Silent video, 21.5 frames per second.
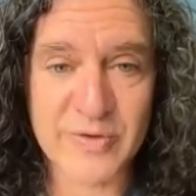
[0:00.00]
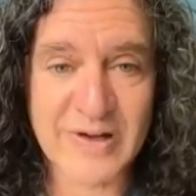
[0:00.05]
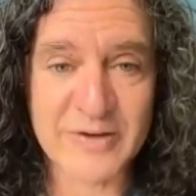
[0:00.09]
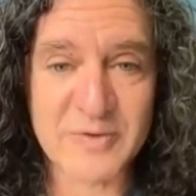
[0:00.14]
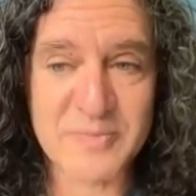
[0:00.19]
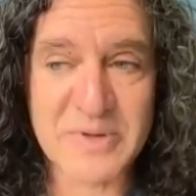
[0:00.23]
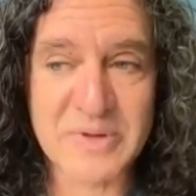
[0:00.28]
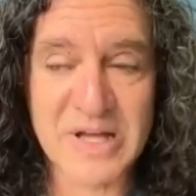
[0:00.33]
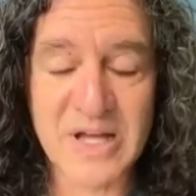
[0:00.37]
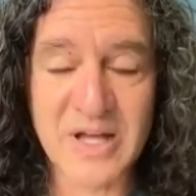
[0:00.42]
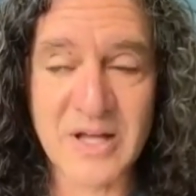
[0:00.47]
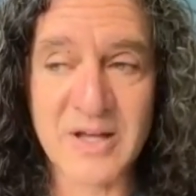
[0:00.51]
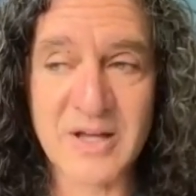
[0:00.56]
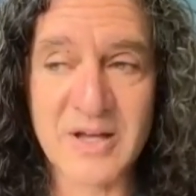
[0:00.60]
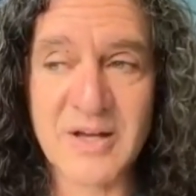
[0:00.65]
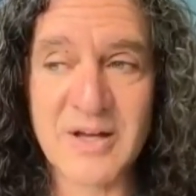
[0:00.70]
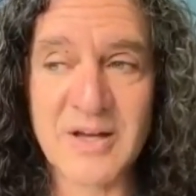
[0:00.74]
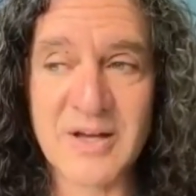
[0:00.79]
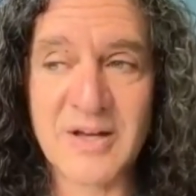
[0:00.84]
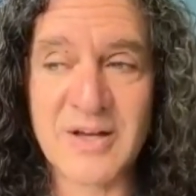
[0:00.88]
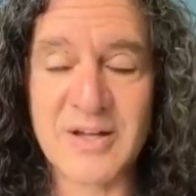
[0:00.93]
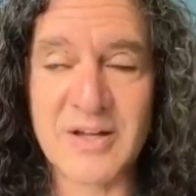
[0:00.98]
You have to be.
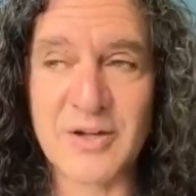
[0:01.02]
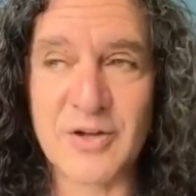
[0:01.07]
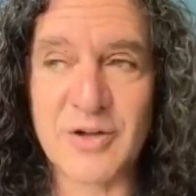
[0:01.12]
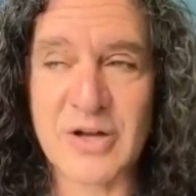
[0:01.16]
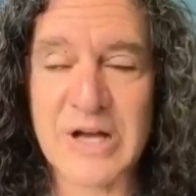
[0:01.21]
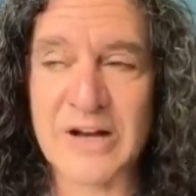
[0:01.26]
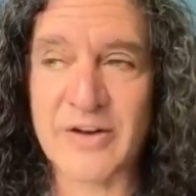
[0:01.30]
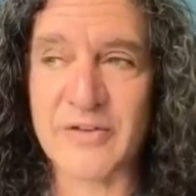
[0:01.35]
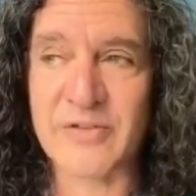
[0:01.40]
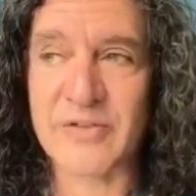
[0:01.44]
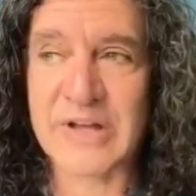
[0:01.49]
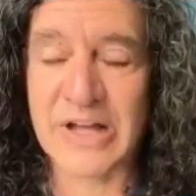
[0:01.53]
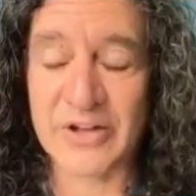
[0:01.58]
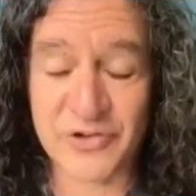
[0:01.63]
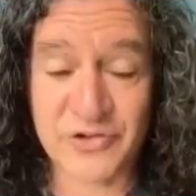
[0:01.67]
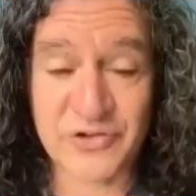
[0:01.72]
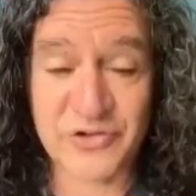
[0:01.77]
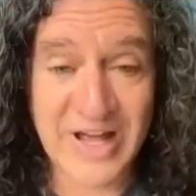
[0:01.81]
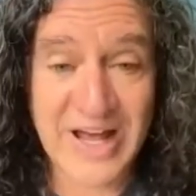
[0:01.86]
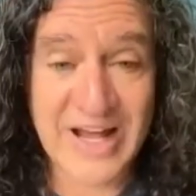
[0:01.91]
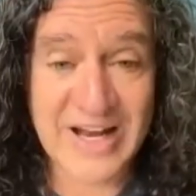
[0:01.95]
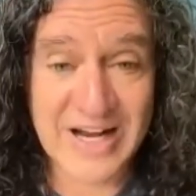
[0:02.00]
You kind of get
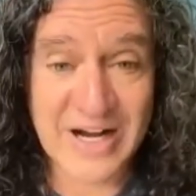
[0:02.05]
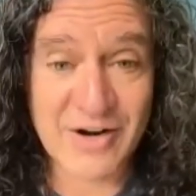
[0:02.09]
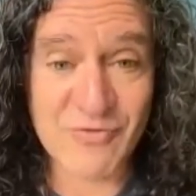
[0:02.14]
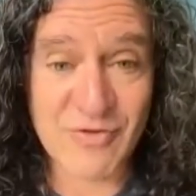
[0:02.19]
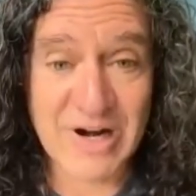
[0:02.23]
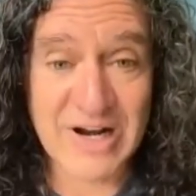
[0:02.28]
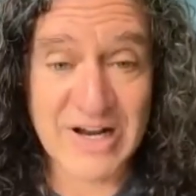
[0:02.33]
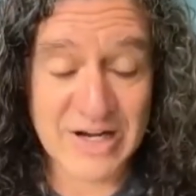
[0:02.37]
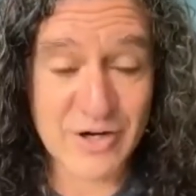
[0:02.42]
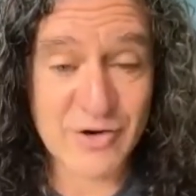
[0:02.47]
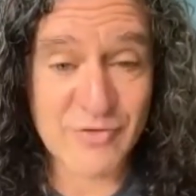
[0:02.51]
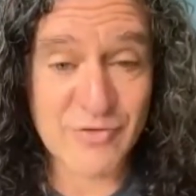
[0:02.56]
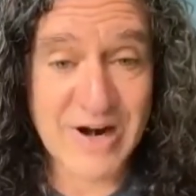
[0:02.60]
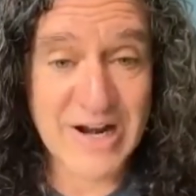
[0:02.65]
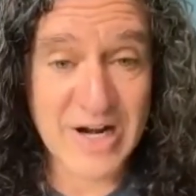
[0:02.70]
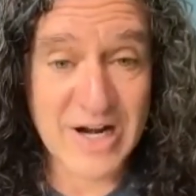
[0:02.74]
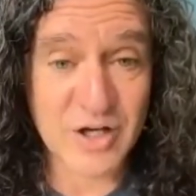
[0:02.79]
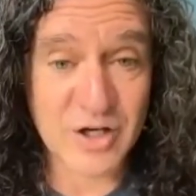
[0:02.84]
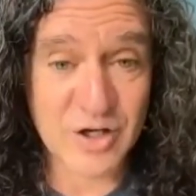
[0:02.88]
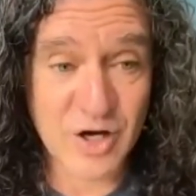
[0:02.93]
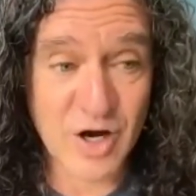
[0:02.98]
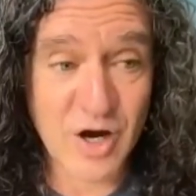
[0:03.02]
set and re- and you're ready
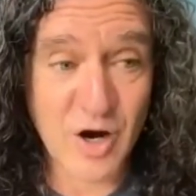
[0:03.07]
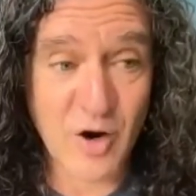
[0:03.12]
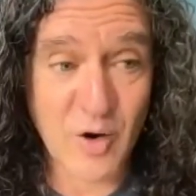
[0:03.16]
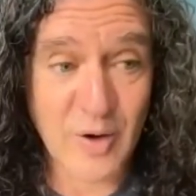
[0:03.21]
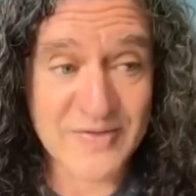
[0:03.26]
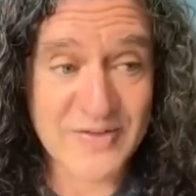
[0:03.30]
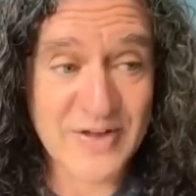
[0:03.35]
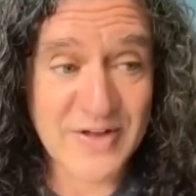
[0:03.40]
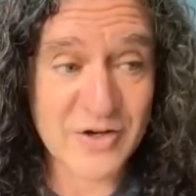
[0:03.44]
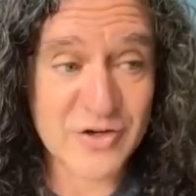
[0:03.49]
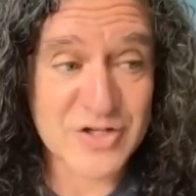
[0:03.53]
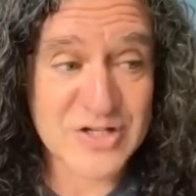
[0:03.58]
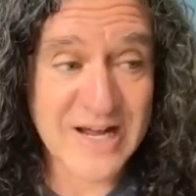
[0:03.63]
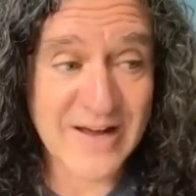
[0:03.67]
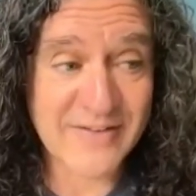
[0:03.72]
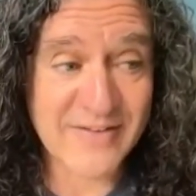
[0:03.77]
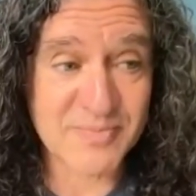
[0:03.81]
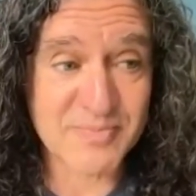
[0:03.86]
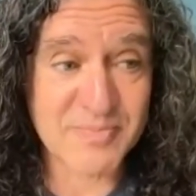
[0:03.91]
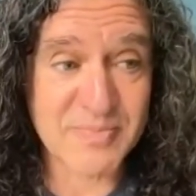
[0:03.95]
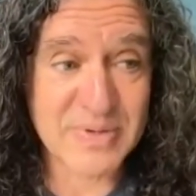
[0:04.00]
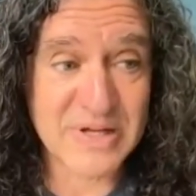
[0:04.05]
to go, and then you just
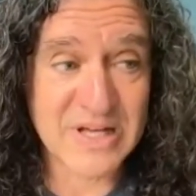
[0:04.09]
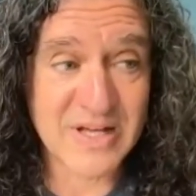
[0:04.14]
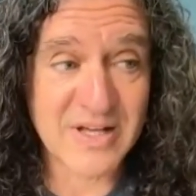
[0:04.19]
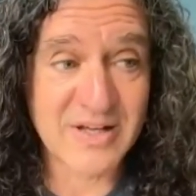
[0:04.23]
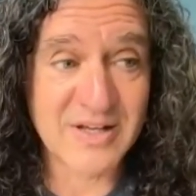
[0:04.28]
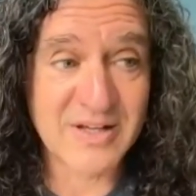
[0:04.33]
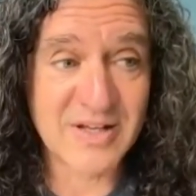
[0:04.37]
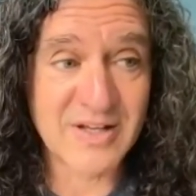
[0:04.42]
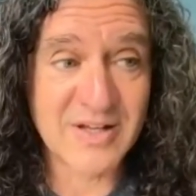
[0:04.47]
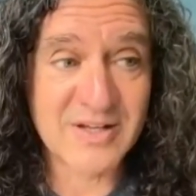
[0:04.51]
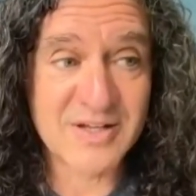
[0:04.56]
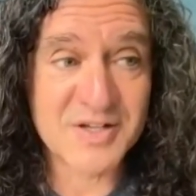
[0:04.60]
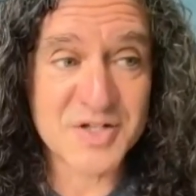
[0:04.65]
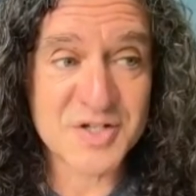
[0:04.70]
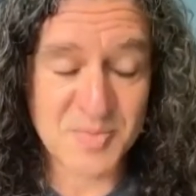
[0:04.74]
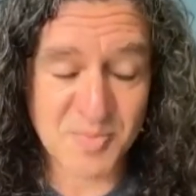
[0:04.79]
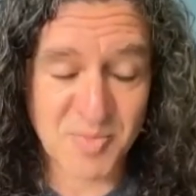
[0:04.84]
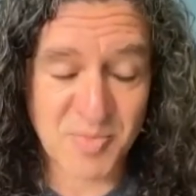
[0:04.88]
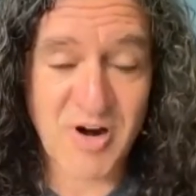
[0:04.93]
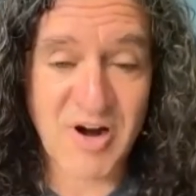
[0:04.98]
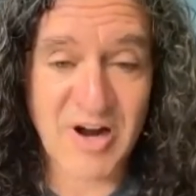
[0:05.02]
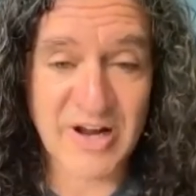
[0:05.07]
have to be
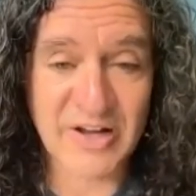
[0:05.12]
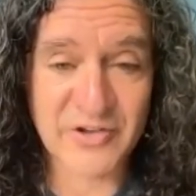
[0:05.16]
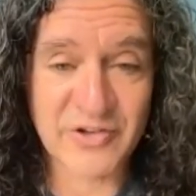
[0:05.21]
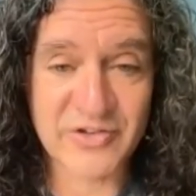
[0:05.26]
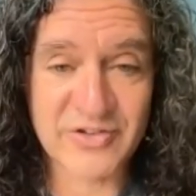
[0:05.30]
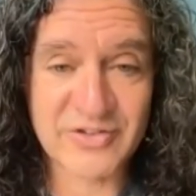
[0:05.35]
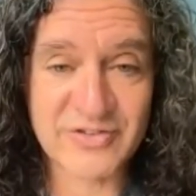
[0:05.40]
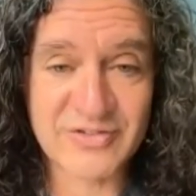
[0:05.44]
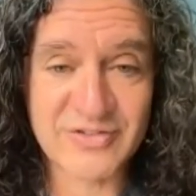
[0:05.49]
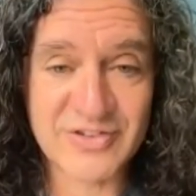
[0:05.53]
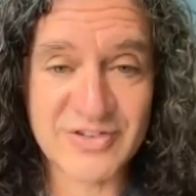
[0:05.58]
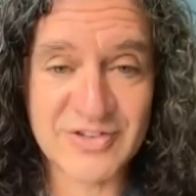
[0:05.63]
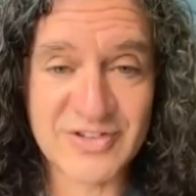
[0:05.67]
surprised.